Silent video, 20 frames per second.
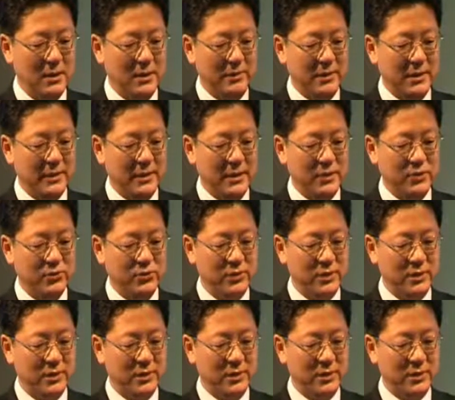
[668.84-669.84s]
But as
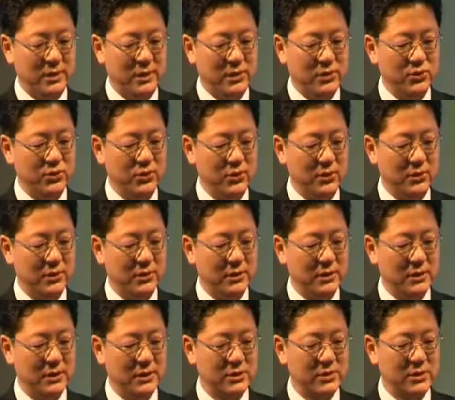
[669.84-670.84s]
you know,
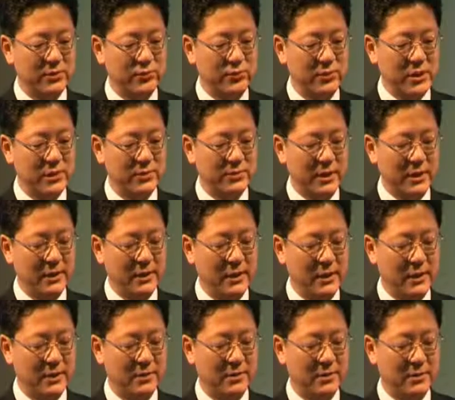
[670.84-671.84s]
the transplant
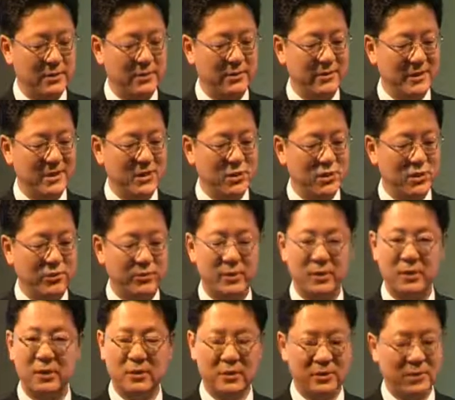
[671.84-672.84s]
has a risk
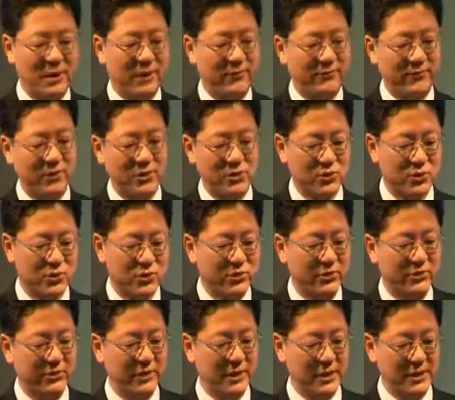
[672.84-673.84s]
of
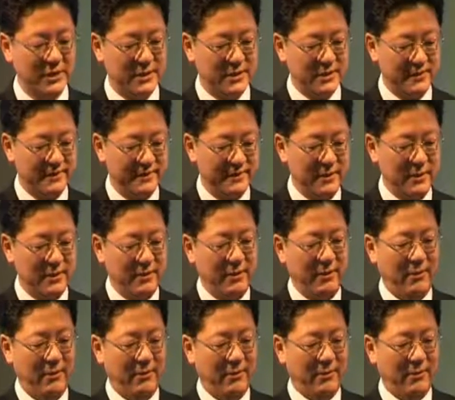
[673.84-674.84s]
graft-versus disease.
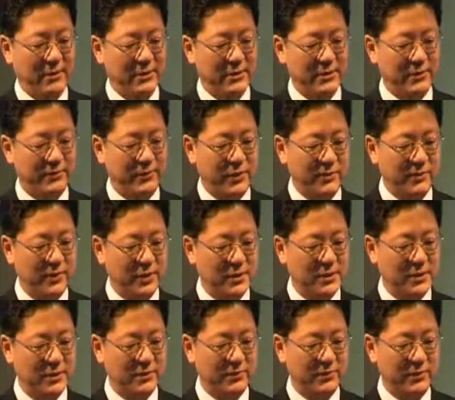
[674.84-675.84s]
Recently
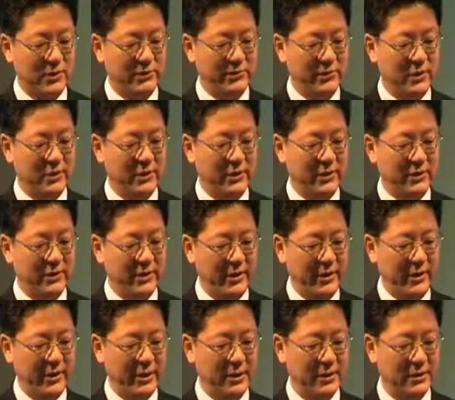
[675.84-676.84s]
published from
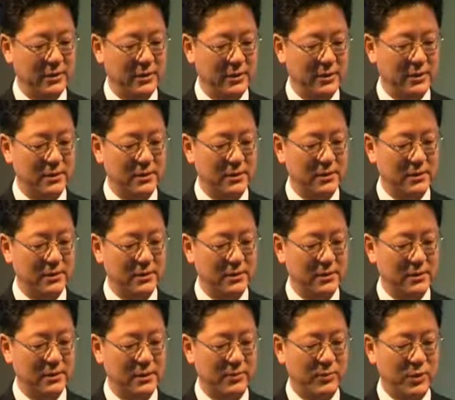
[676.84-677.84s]
Italy,
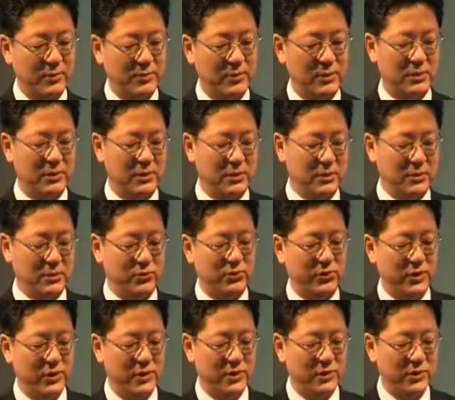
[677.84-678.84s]
the number of
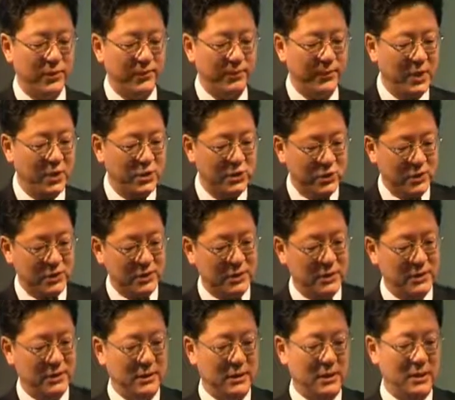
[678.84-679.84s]
23
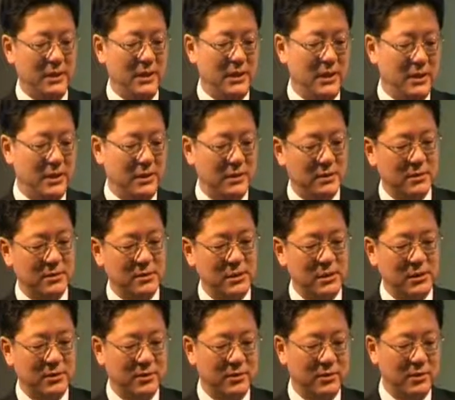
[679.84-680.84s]
patients is
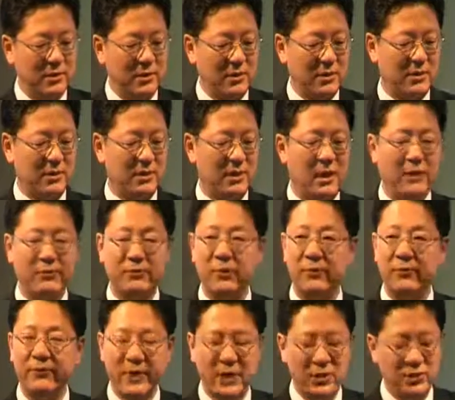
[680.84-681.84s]
around half
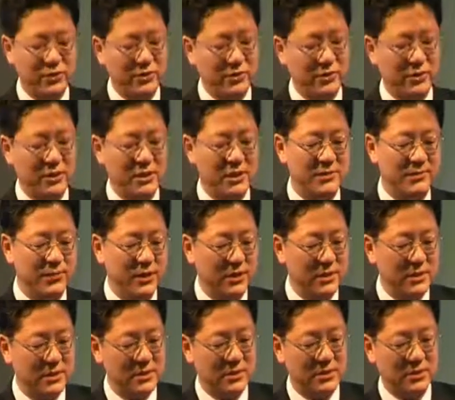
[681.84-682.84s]
of patients
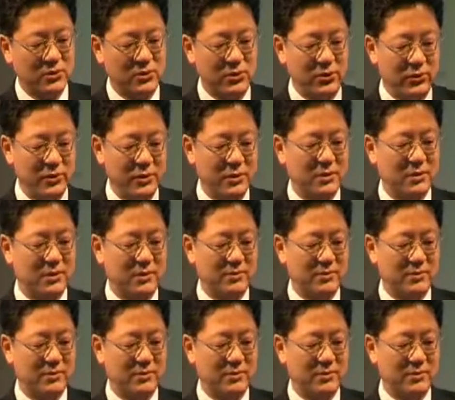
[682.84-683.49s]
experienced chronic